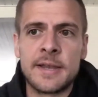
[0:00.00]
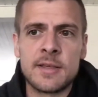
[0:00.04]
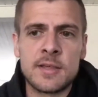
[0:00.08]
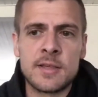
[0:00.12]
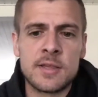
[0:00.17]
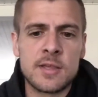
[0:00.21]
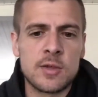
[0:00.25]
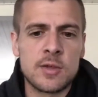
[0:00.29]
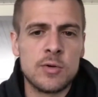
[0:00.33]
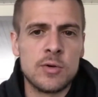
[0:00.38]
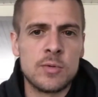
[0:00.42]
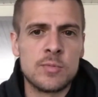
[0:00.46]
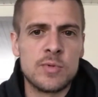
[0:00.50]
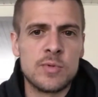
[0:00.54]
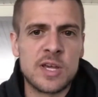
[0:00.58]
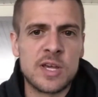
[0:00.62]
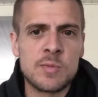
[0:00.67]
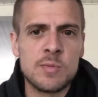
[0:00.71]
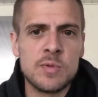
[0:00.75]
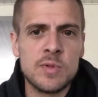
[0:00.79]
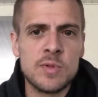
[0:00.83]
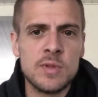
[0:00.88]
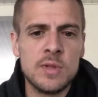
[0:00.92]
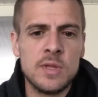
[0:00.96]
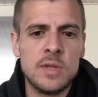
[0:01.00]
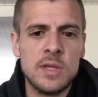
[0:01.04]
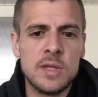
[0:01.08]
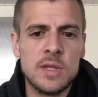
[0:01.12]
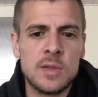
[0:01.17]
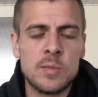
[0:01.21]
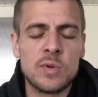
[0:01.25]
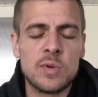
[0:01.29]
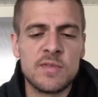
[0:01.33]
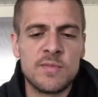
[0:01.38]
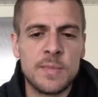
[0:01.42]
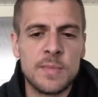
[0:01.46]
Rasmussen. He's
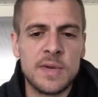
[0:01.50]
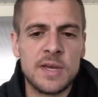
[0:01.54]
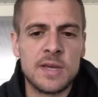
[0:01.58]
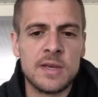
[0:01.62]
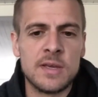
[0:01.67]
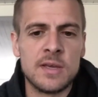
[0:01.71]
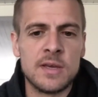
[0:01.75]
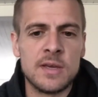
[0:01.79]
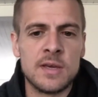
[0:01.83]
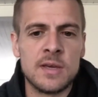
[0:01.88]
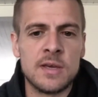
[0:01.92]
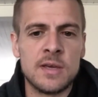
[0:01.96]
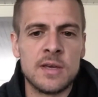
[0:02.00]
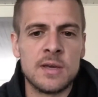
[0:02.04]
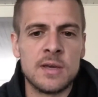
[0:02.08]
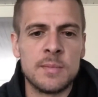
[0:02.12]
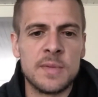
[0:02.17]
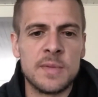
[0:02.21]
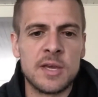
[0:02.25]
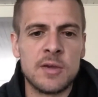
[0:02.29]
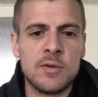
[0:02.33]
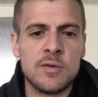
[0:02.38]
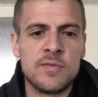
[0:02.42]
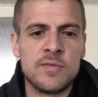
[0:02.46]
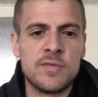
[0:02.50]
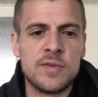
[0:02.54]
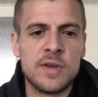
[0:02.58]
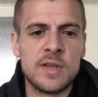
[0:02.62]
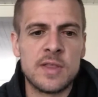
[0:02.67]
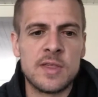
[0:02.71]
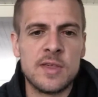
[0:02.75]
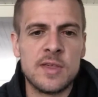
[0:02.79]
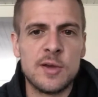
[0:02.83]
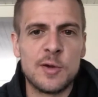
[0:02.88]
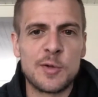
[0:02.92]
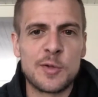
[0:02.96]
one of my good friends.
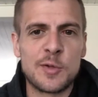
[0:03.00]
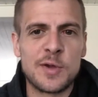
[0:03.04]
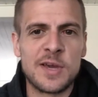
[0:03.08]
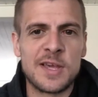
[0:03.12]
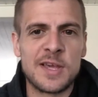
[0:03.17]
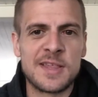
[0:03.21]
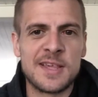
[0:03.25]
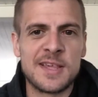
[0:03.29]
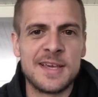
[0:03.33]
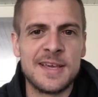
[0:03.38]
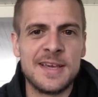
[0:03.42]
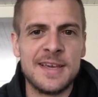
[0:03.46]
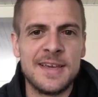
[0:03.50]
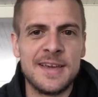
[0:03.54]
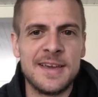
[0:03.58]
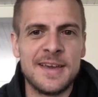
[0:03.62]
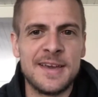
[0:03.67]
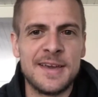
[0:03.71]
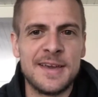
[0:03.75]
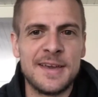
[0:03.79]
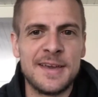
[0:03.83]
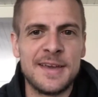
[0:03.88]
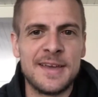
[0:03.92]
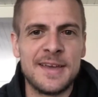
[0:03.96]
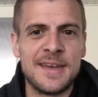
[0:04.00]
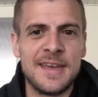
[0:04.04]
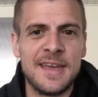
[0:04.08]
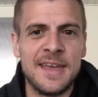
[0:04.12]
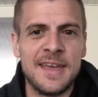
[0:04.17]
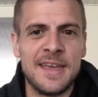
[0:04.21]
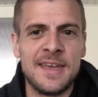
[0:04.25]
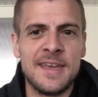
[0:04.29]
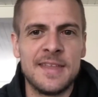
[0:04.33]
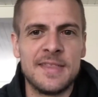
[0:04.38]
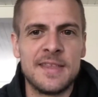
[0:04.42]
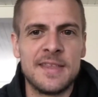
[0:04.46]
He also has a
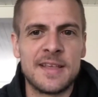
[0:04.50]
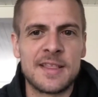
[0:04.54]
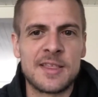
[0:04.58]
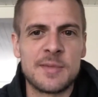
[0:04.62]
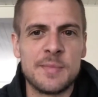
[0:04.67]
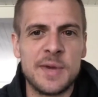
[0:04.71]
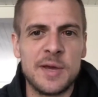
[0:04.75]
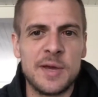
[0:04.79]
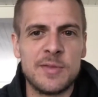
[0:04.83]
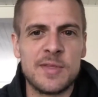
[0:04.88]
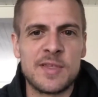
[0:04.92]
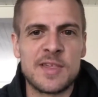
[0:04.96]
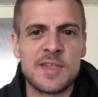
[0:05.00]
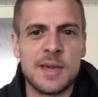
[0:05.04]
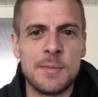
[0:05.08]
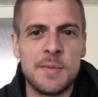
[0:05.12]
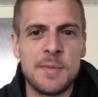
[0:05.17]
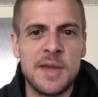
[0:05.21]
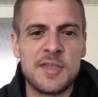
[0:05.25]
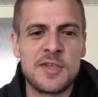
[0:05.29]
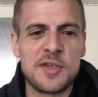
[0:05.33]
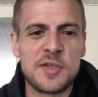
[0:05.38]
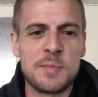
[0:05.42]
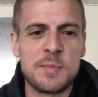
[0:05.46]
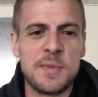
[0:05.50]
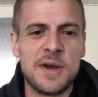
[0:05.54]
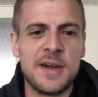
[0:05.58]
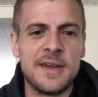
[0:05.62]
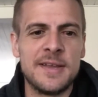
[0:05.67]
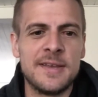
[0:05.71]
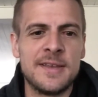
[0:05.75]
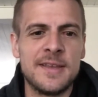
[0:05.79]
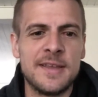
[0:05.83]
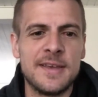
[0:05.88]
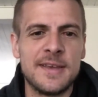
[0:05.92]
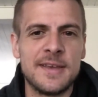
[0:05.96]
kid that's about the same age as
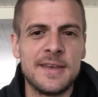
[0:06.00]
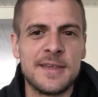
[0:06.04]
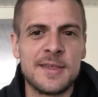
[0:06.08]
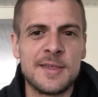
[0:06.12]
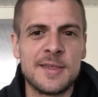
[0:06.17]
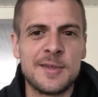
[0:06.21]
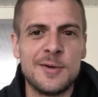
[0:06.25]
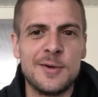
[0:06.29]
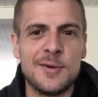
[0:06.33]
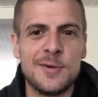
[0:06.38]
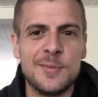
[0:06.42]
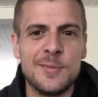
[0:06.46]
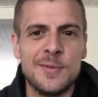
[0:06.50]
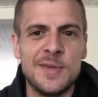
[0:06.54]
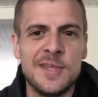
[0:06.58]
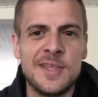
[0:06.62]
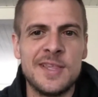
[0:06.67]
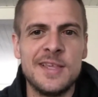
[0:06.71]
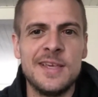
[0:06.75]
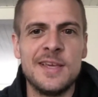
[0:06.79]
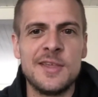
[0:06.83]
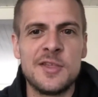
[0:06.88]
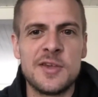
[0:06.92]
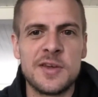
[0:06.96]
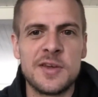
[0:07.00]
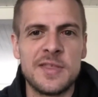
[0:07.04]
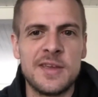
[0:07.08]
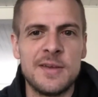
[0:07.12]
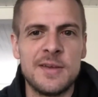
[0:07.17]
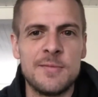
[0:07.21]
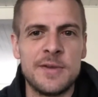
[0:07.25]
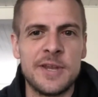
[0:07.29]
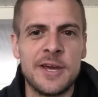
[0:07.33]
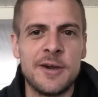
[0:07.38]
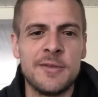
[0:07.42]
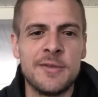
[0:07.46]
mine. So we see each other every
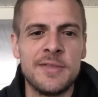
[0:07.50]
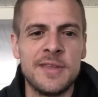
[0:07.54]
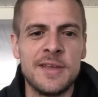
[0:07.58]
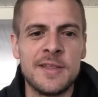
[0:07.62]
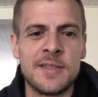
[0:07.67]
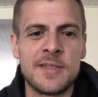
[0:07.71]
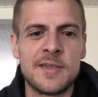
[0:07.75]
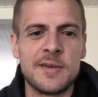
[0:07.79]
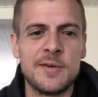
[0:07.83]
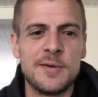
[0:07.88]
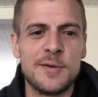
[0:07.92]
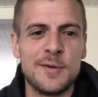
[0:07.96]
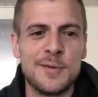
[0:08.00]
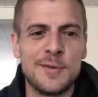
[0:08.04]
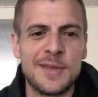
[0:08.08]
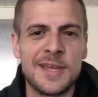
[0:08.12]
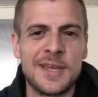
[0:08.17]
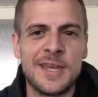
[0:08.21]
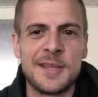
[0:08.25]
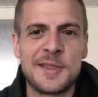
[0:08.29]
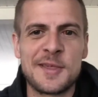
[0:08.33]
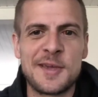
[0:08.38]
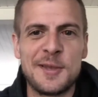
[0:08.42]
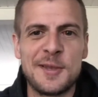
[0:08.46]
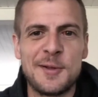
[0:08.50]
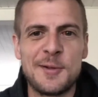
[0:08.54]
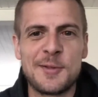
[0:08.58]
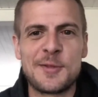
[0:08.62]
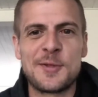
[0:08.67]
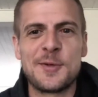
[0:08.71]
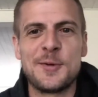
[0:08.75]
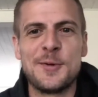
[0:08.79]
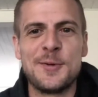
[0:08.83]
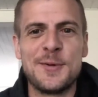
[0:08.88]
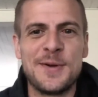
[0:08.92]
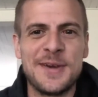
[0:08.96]
now and then. So the kids can
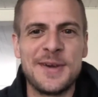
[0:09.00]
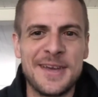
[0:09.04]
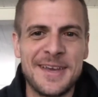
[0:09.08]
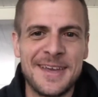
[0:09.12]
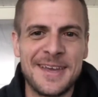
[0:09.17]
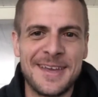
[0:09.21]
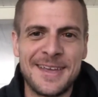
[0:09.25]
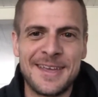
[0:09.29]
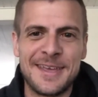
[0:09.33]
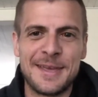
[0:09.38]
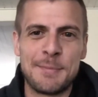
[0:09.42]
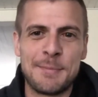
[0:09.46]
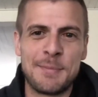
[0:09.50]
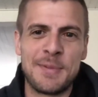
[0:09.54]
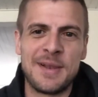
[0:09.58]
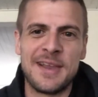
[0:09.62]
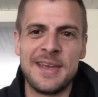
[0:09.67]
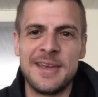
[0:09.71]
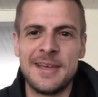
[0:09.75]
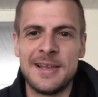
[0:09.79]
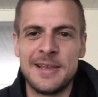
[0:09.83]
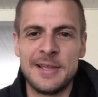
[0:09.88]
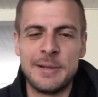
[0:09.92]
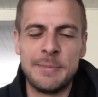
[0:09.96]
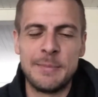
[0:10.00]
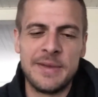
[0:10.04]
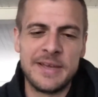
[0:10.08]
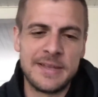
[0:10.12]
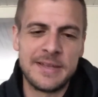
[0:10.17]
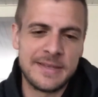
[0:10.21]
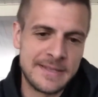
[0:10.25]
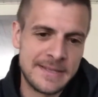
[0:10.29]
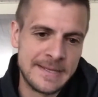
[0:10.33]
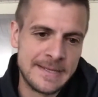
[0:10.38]
also play a little bit.